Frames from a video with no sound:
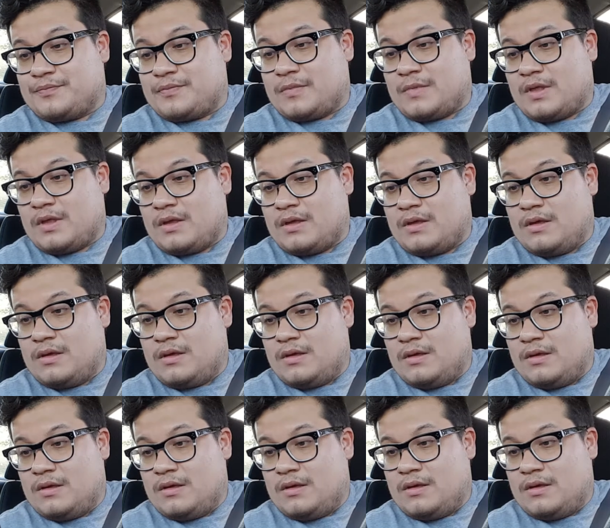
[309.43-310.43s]

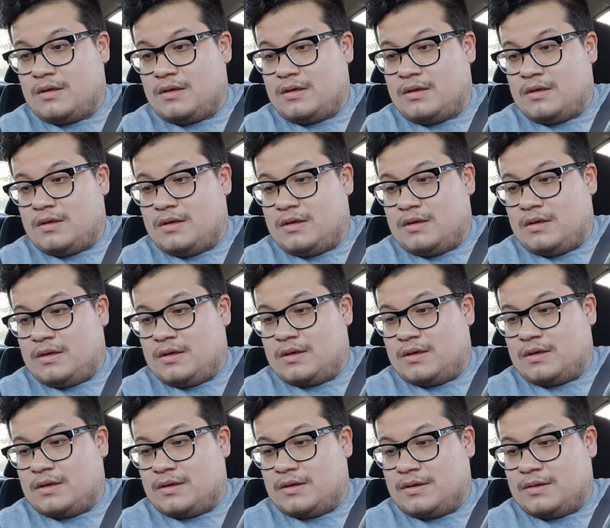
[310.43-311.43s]

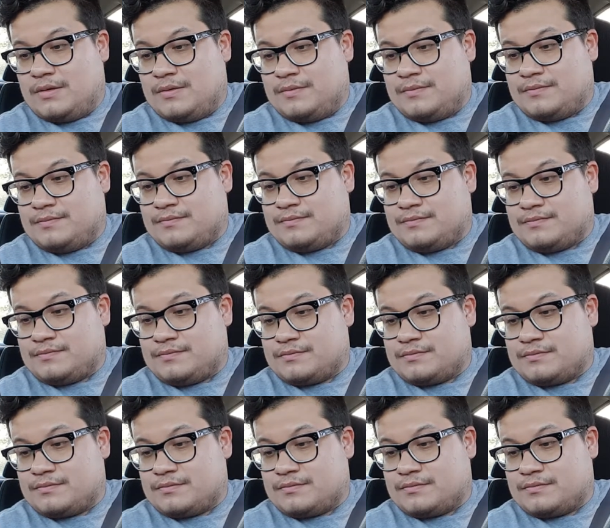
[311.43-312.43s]

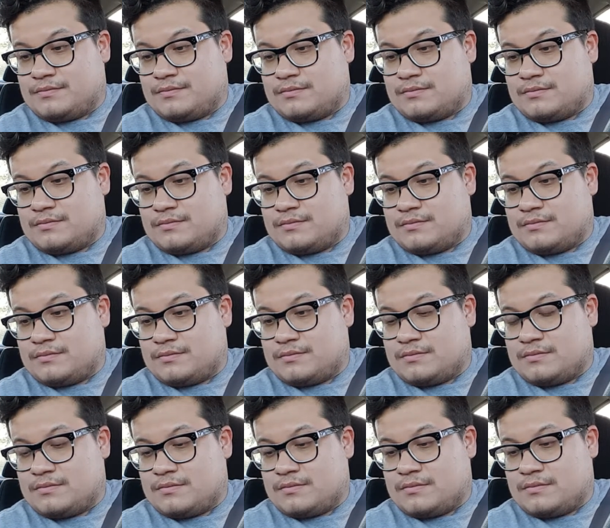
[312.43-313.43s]

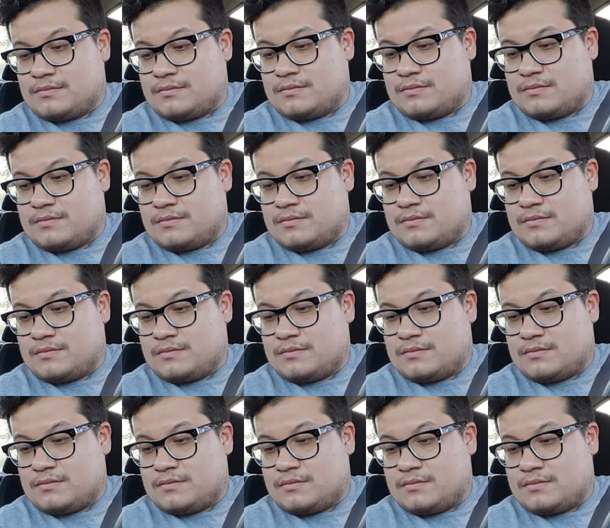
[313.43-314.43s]

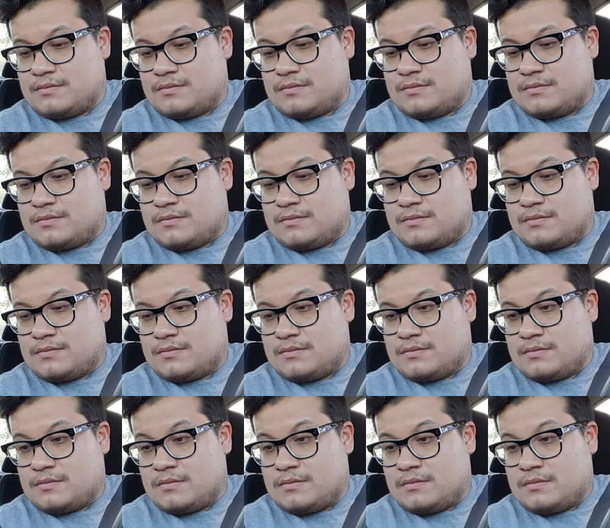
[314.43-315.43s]

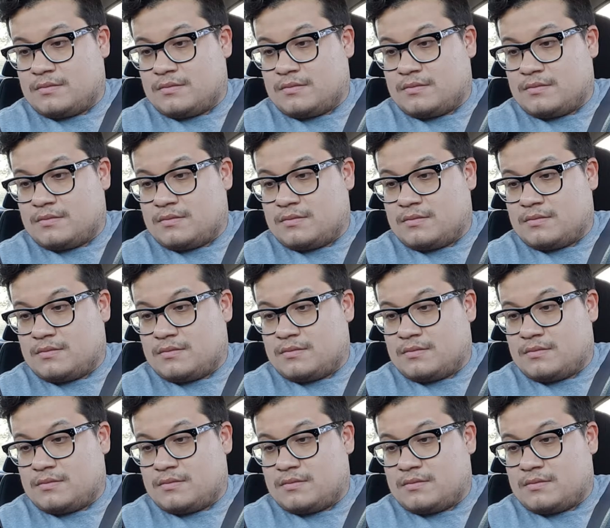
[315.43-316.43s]

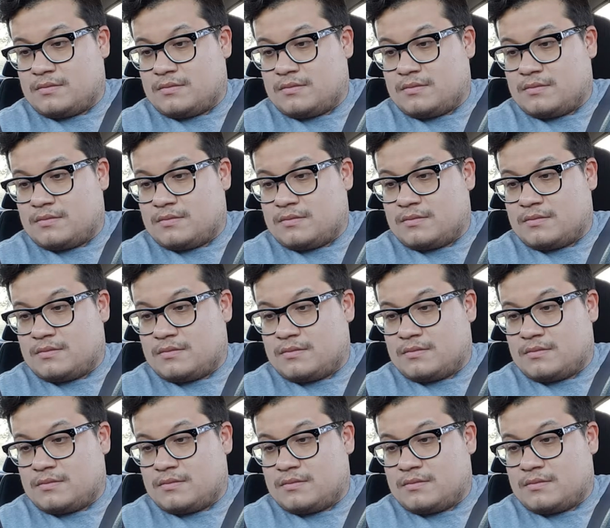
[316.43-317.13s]
Nothing is said.